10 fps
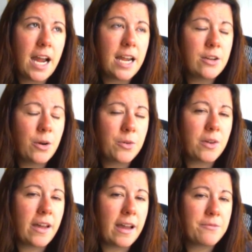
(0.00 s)
I know
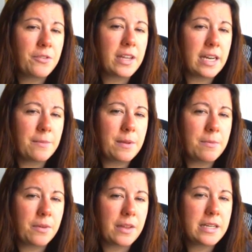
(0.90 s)
that I'm forgetting
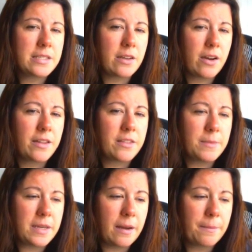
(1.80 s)
people that I saw at the
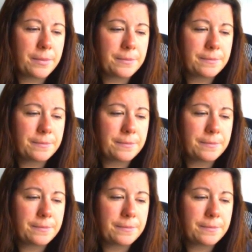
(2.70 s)
meetup.